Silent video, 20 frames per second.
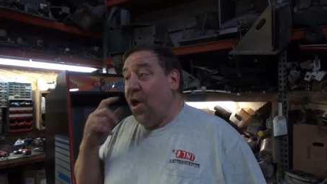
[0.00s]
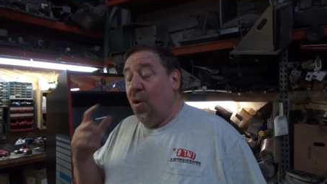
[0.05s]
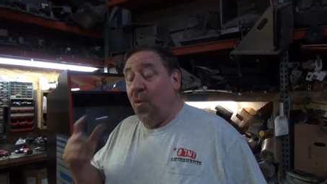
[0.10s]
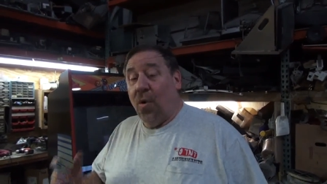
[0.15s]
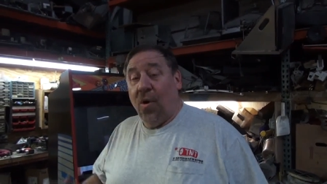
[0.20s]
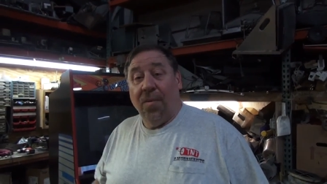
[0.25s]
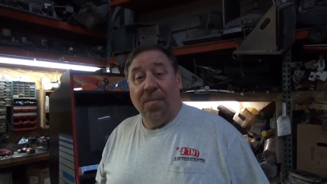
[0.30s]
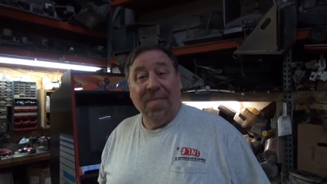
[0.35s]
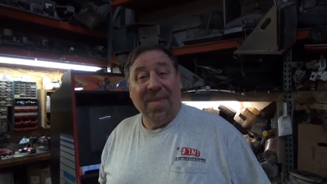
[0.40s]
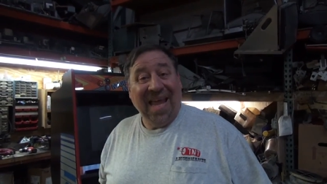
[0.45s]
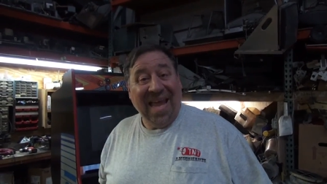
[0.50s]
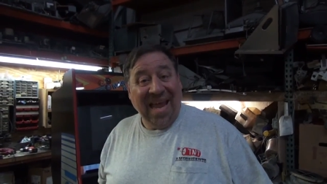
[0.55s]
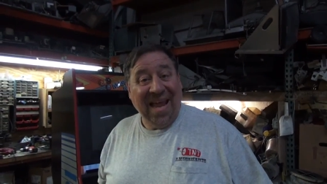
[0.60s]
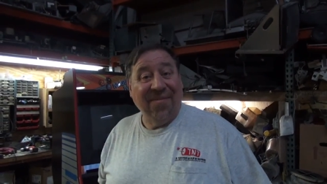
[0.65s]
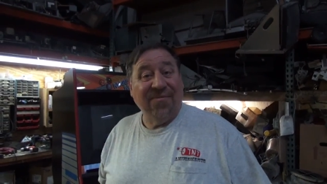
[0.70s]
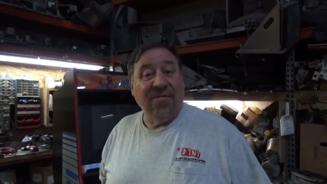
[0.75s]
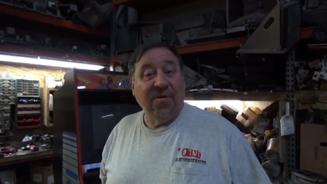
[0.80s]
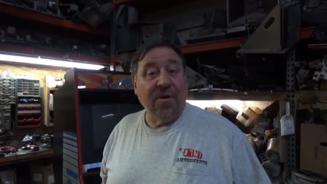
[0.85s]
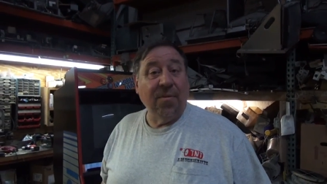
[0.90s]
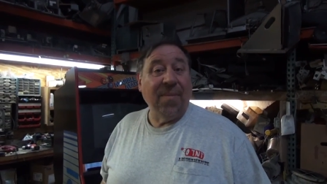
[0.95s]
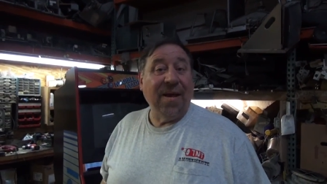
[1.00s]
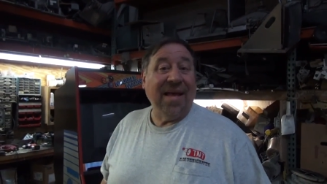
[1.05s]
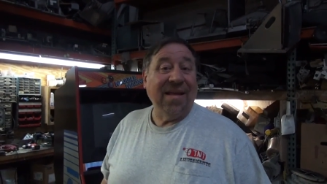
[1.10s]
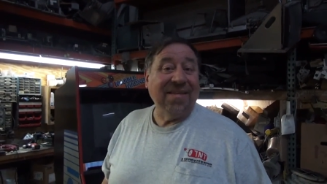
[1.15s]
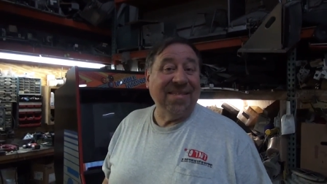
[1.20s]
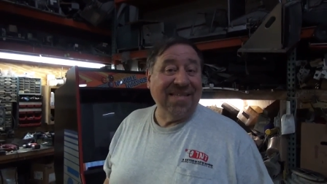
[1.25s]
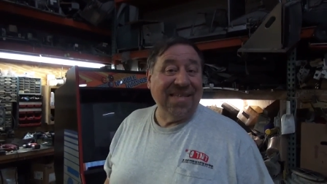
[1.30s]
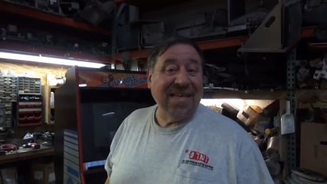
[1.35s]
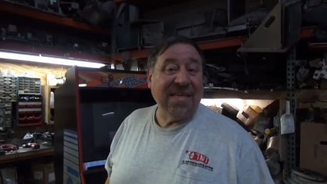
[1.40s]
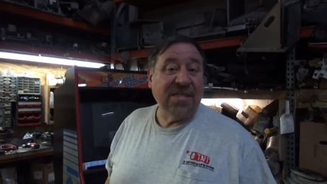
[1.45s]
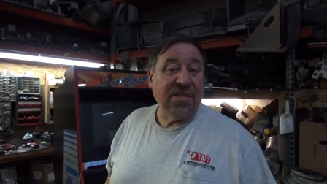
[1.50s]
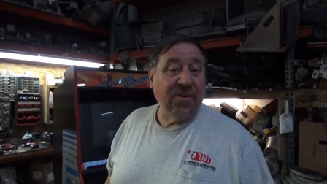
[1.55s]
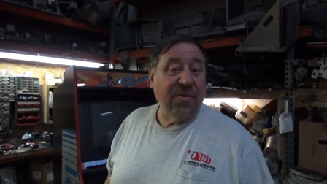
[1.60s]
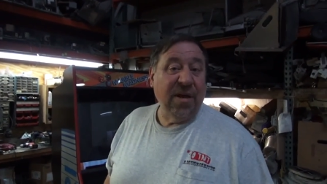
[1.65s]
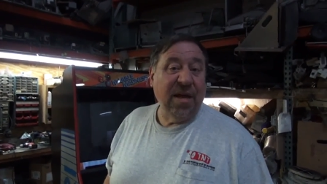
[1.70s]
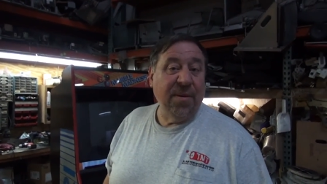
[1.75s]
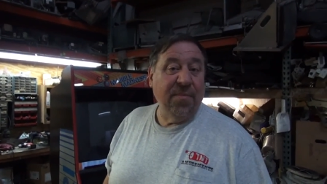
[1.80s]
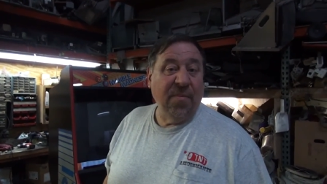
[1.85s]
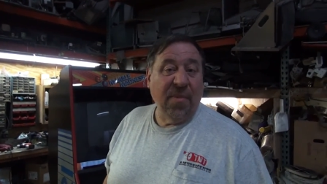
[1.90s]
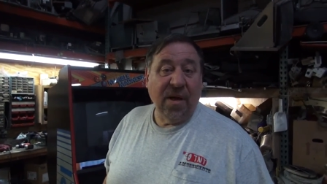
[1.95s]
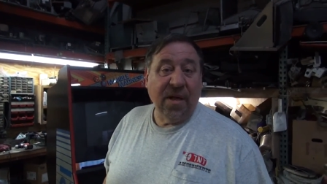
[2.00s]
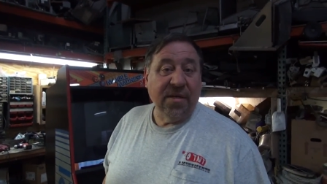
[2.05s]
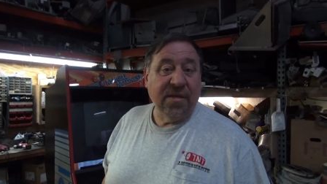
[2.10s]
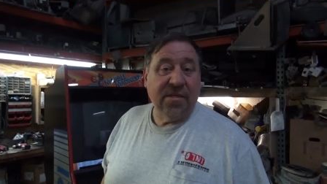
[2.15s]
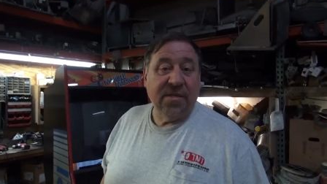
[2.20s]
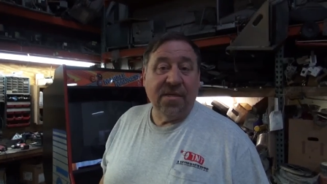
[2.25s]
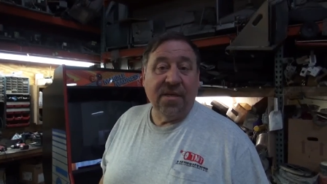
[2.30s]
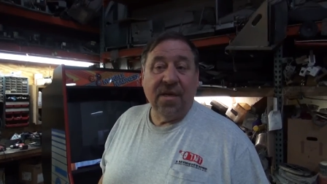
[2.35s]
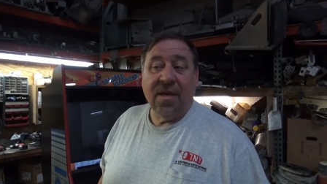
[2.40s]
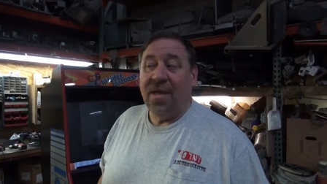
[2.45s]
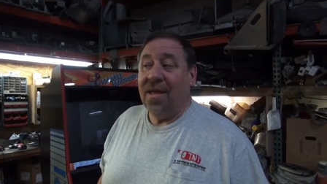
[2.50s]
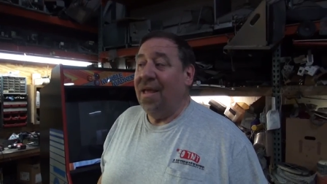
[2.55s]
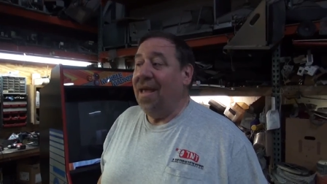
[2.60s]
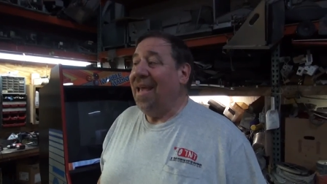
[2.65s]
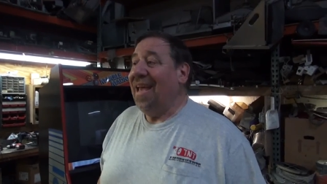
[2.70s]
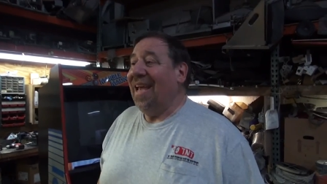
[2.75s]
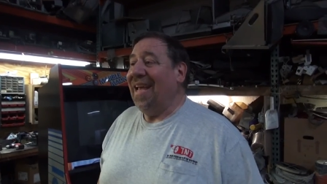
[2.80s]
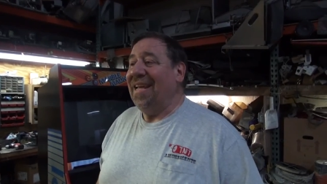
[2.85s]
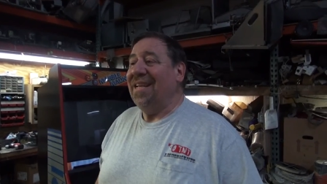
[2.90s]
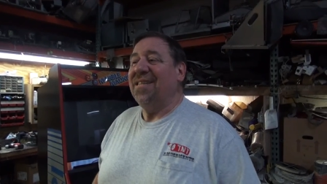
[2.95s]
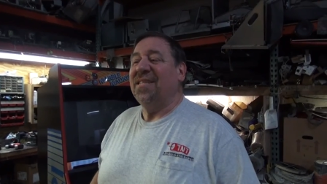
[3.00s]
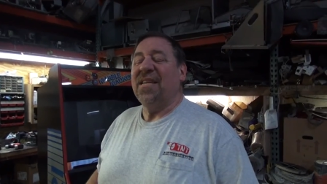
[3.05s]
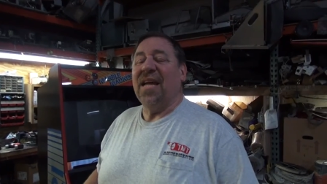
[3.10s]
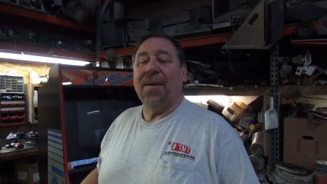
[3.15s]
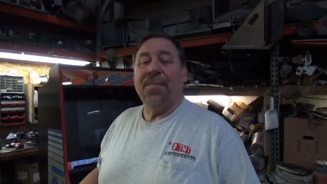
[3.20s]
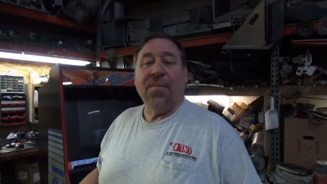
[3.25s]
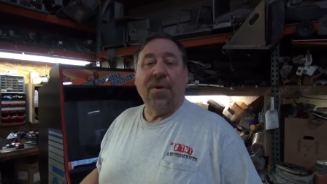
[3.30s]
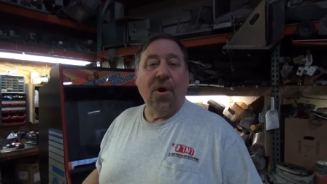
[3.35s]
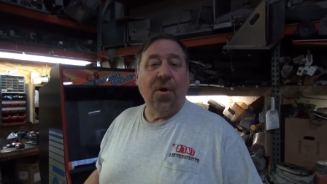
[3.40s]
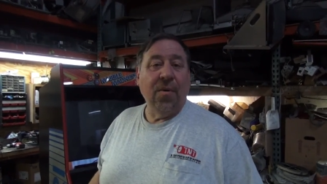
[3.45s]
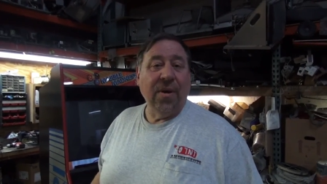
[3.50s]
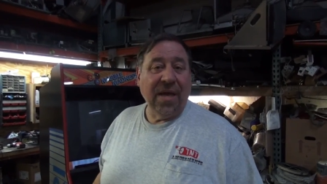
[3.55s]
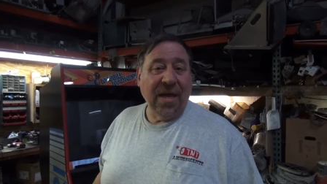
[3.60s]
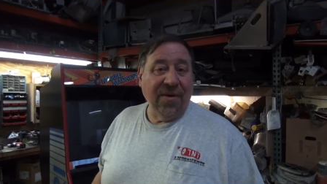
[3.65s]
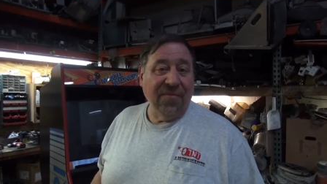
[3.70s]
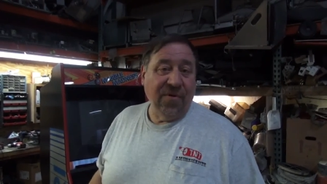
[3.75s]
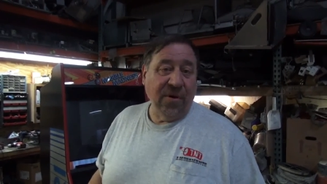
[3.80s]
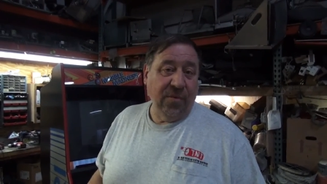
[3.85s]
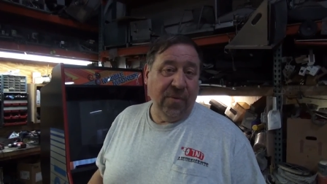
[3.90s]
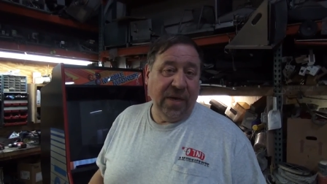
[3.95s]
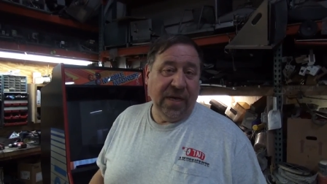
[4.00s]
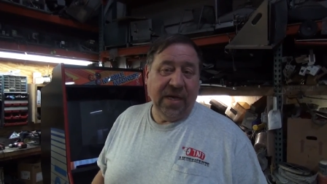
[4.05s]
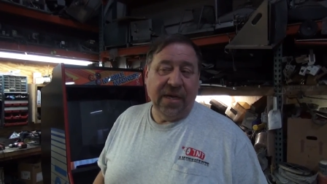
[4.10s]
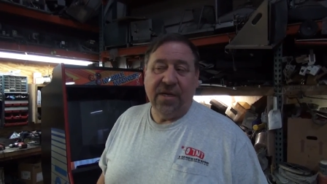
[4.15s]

Well, after about six or eight months, he stopped going every week.